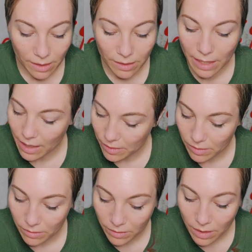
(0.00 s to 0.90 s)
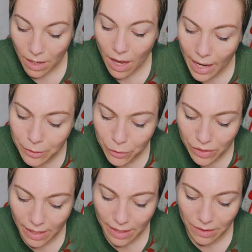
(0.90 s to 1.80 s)
"Yes, I
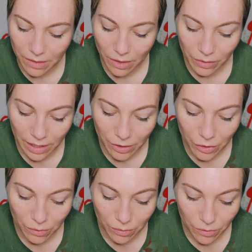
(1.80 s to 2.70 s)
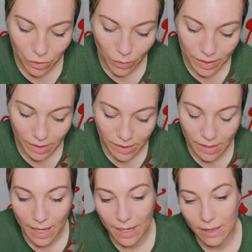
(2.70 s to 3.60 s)
understand that they'll need you," Jonas had
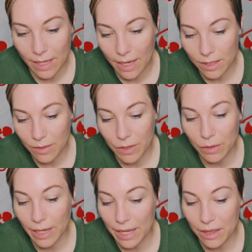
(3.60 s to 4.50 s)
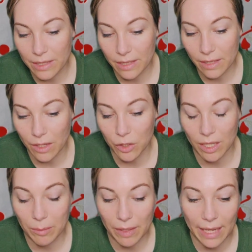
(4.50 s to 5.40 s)
said at the end of their lengthy discussion
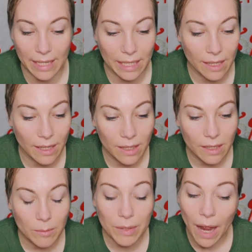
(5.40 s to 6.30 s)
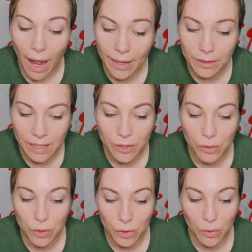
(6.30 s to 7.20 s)
and planning. "But I'll need
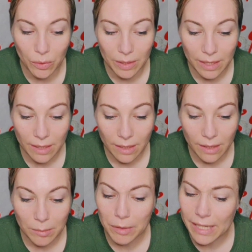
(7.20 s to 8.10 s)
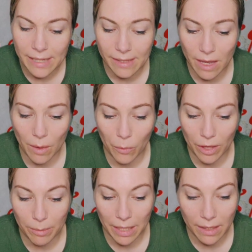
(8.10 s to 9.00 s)
you too. Please come
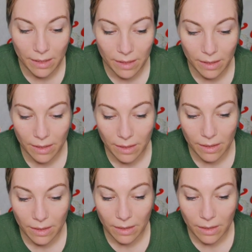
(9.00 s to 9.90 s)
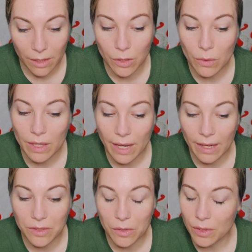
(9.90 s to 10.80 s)
with me." He knew the
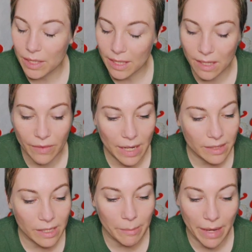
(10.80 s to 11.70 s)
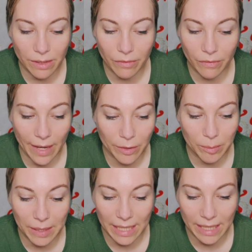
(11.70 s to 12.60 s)
answer even as he made the final
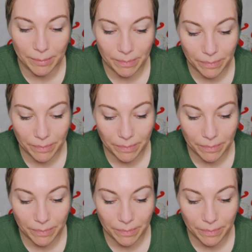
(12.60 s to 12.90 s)
plea.